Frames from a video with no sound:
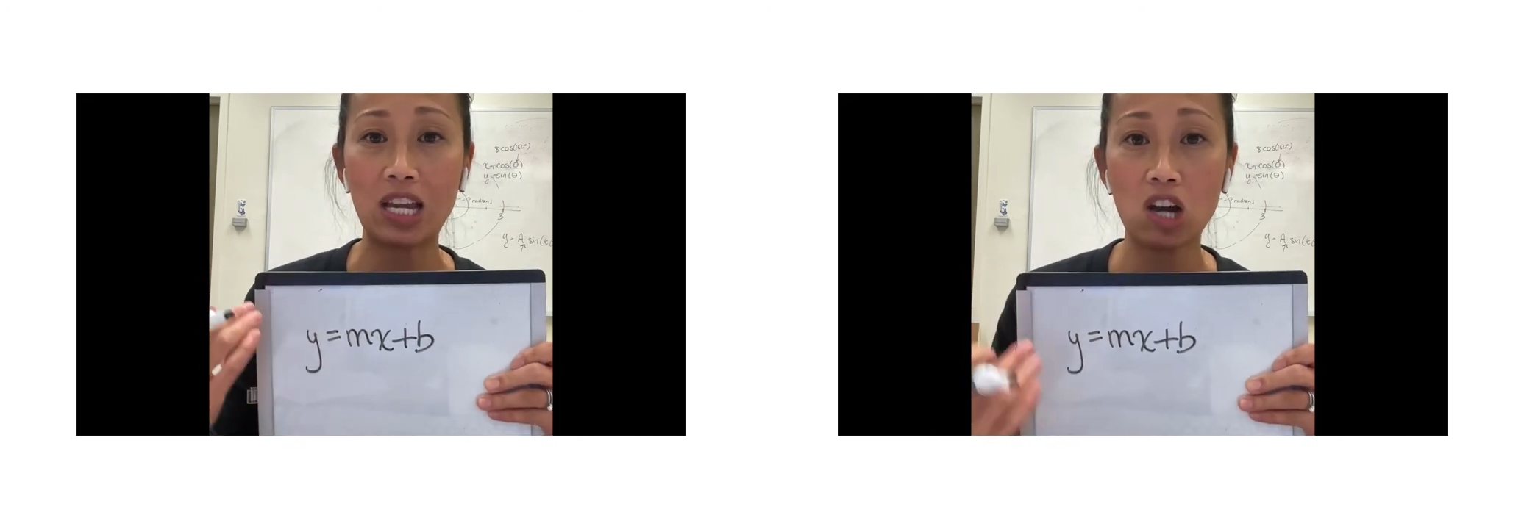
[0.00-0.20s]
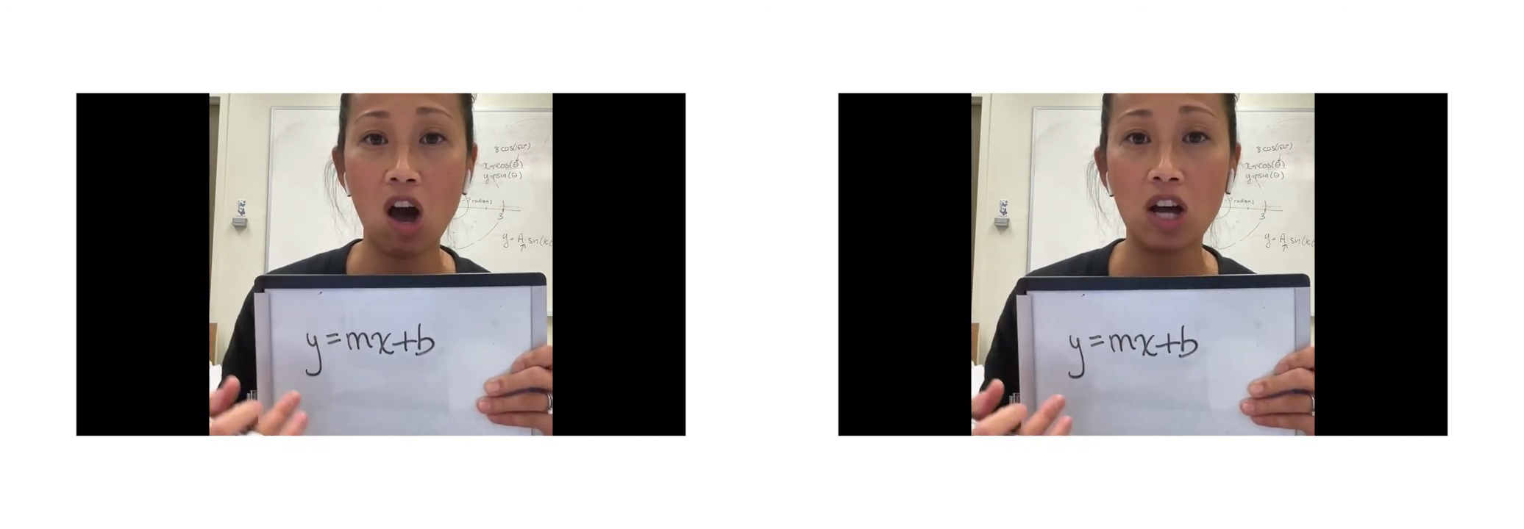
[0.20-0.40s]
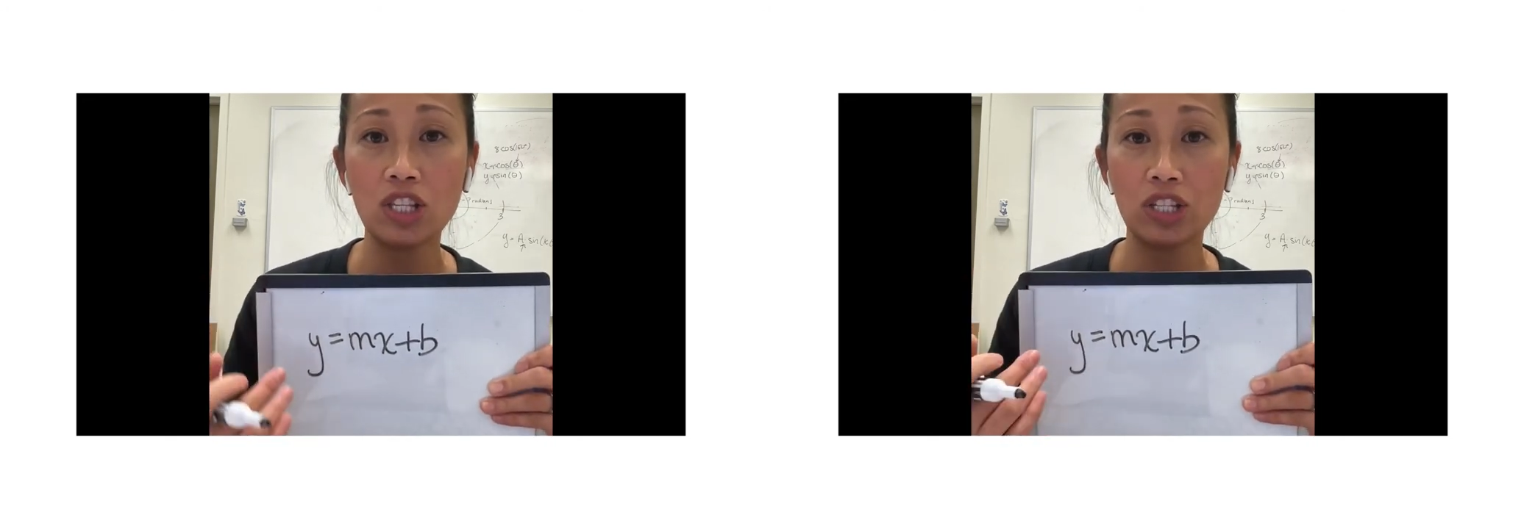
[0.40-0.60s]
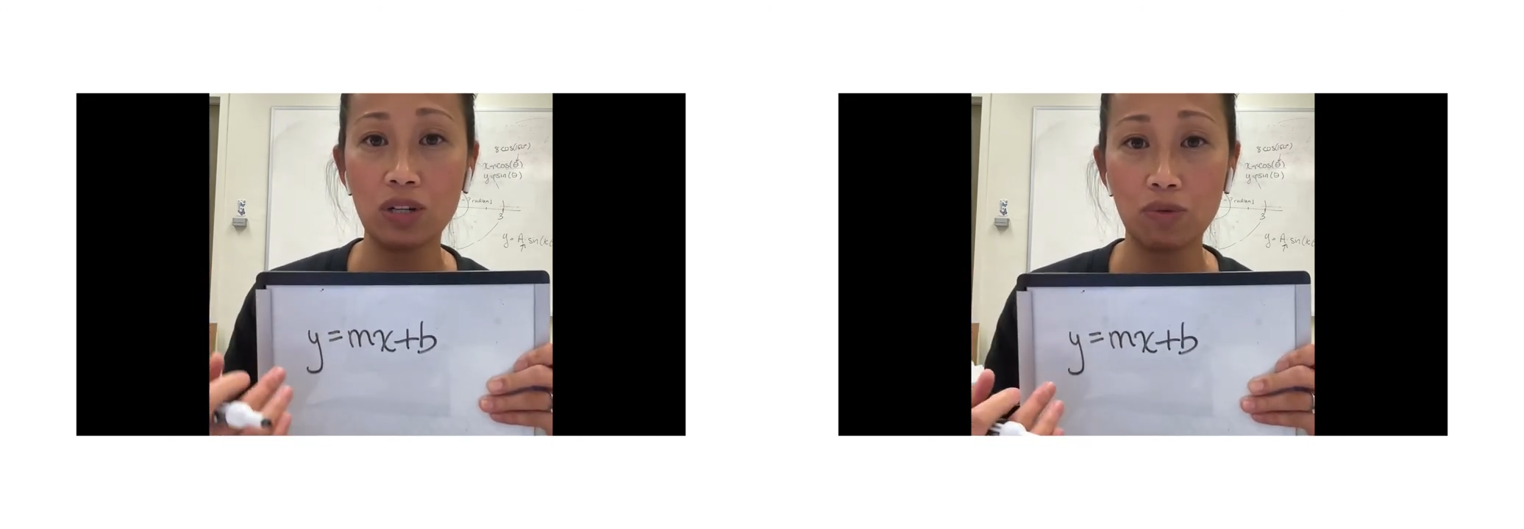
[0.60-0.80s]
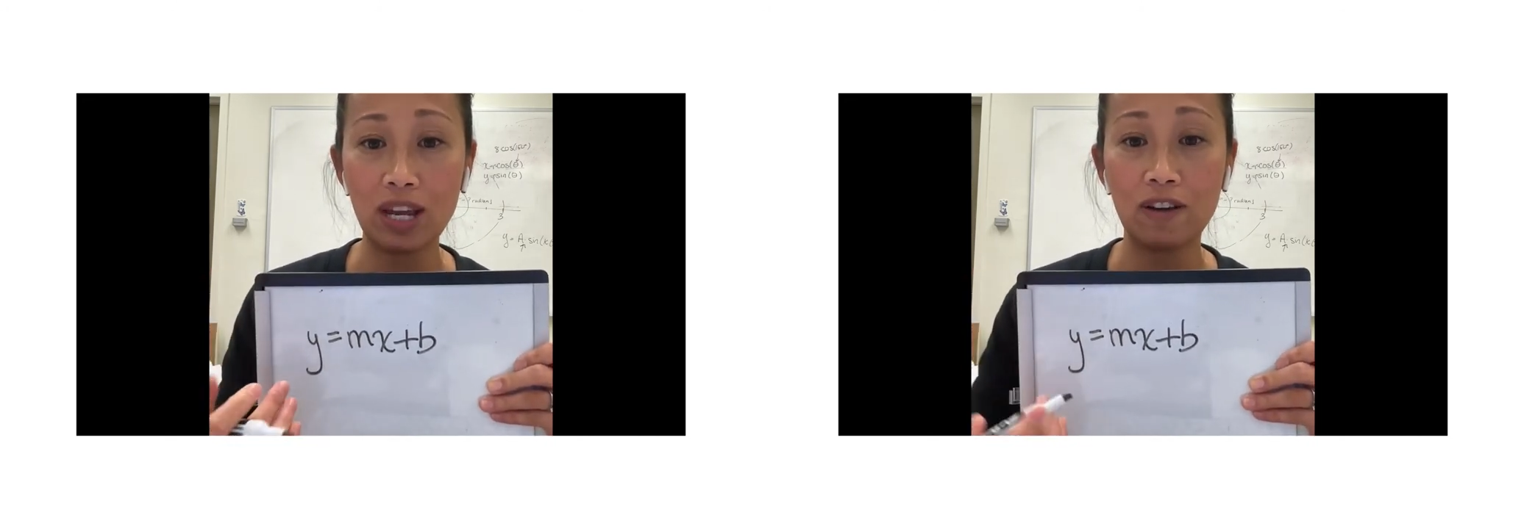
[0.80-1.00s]

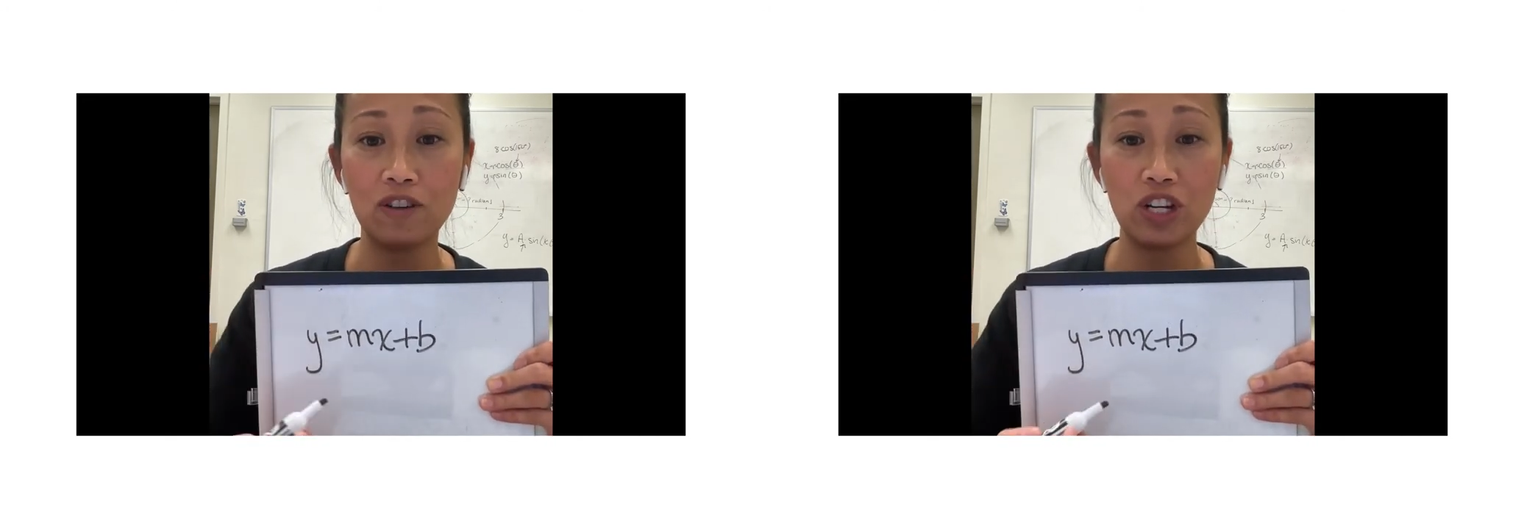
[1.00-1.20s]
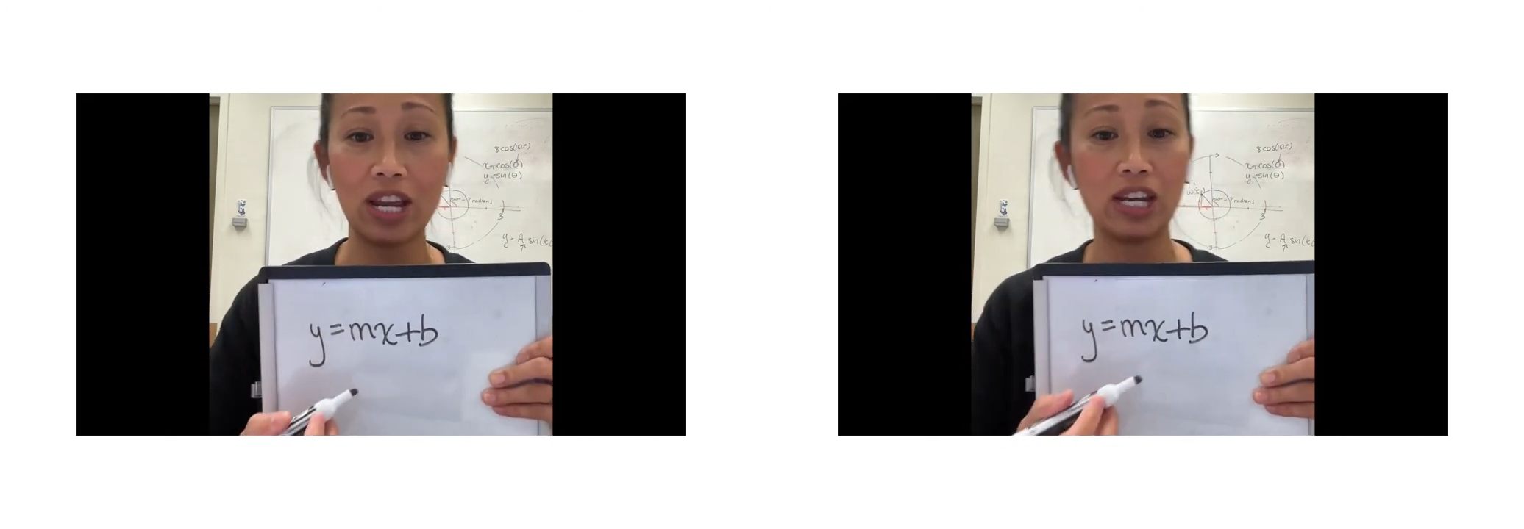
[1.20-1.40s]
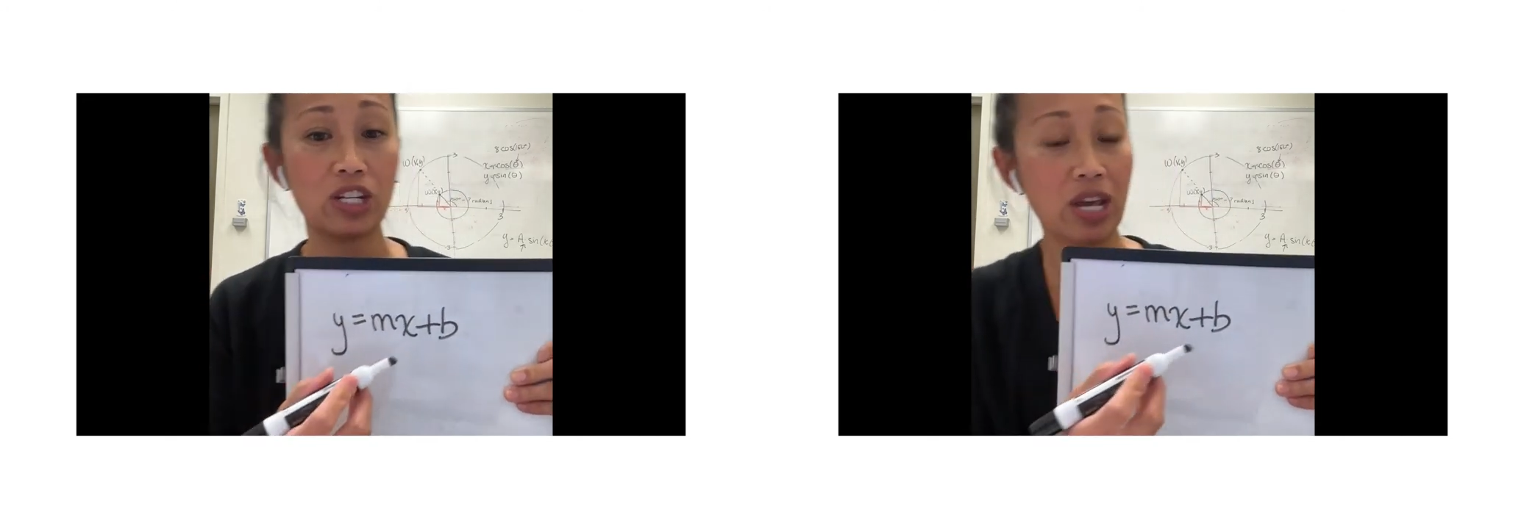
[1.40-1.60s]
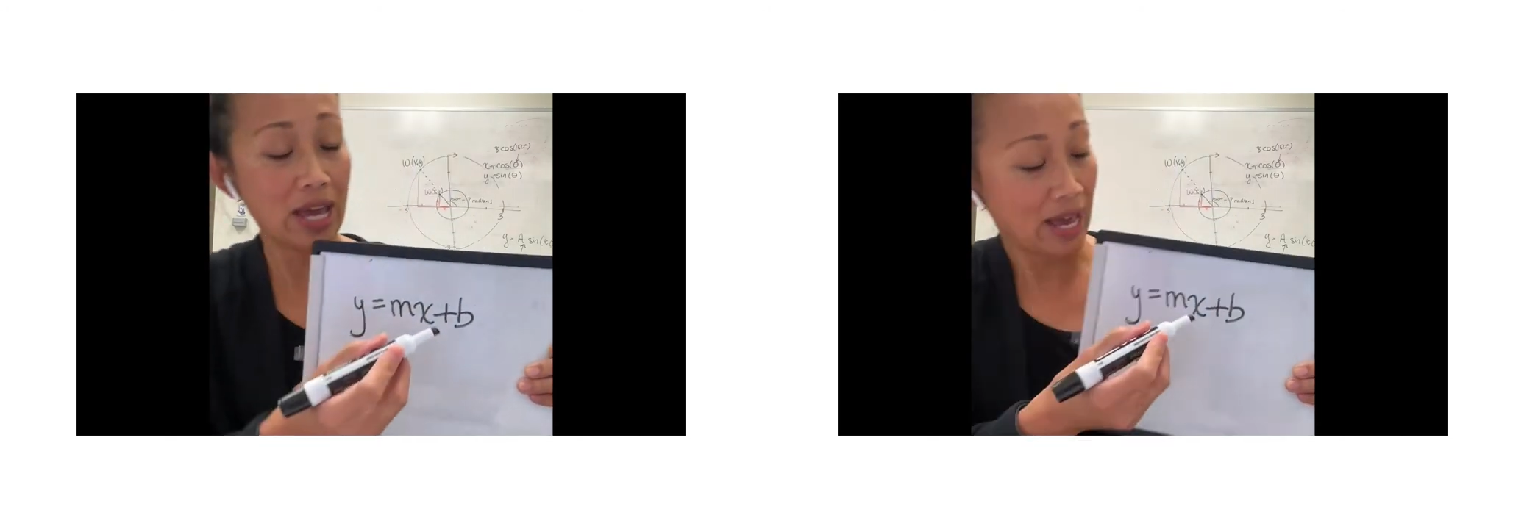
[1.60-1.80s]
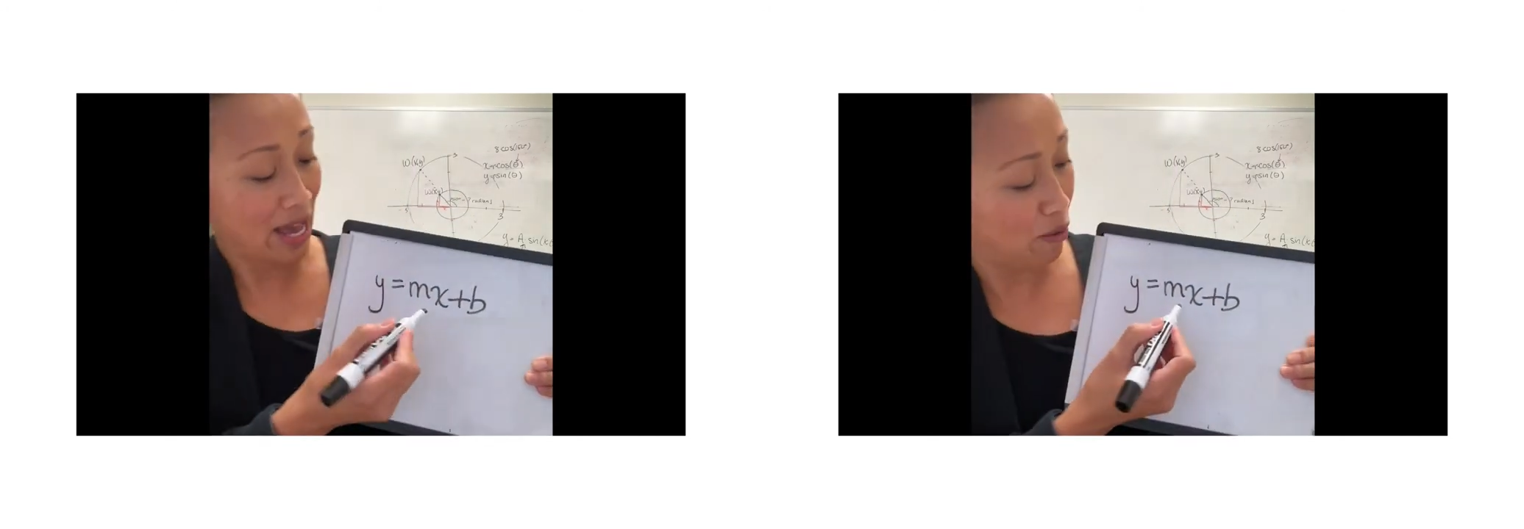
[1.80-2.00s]
constant rate of change, and